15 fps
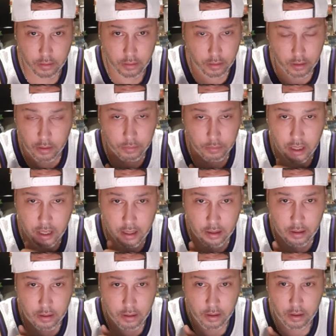You know what I'm
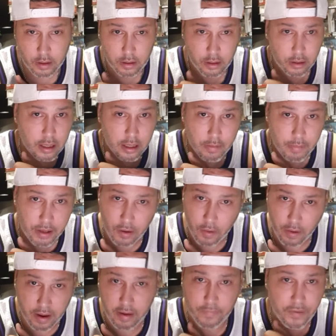saying? There's not going to be
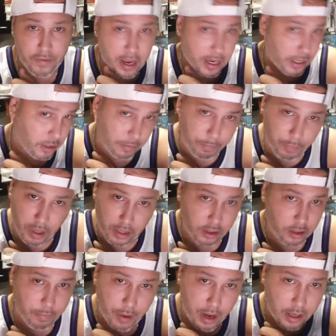no ifs, ands, or
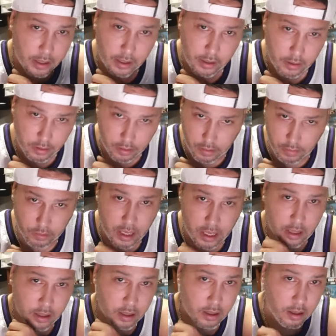buts about it. You know what I'm
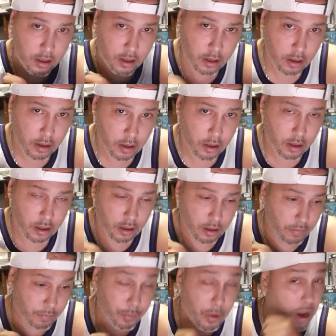saying?
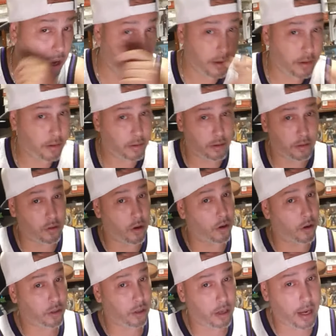But there's
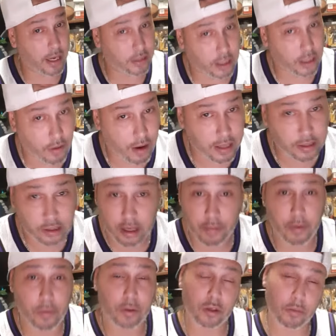also an Antichrist
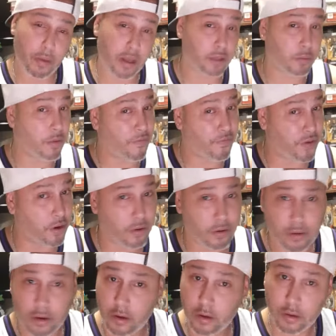coming, which makes me
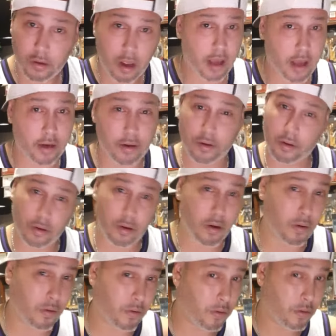fear. How do you
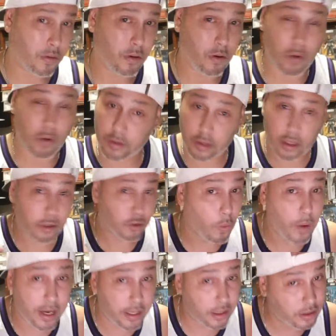know? Oh, there's a
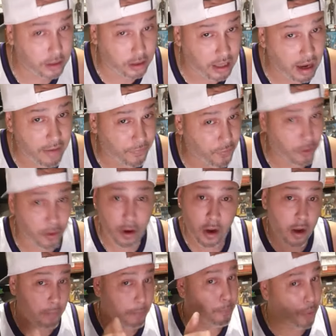way to decipher it.
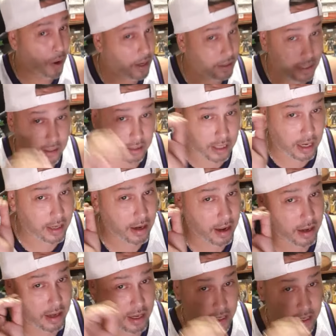But they said
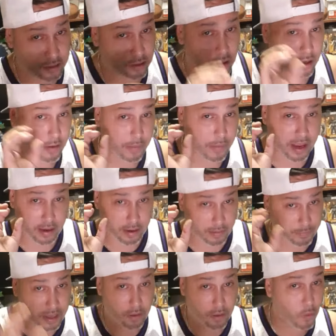that he's going to
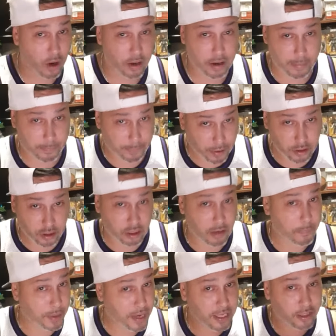be the one that puts the
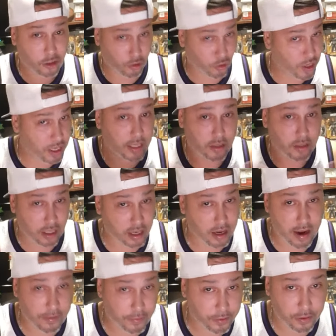peace treaty
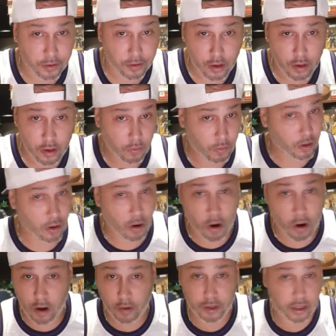together with
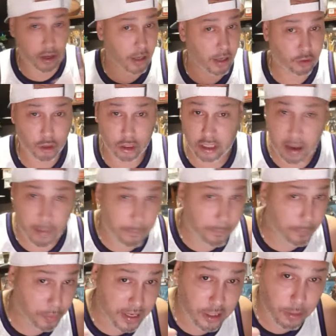all the countries that
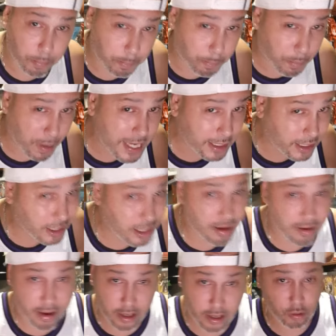brings peace
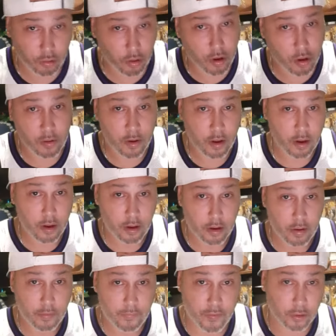to Israel
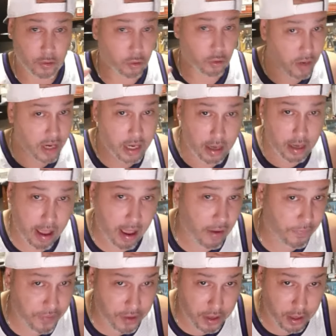for
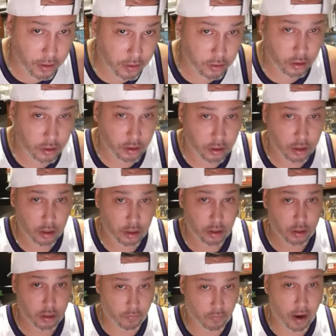3.5 years.
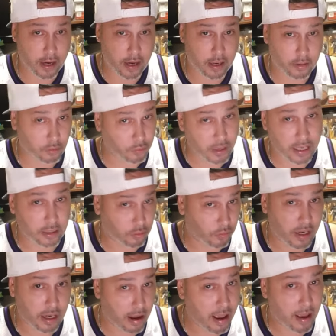Right? Three
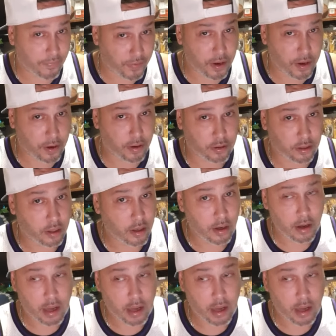and a half years.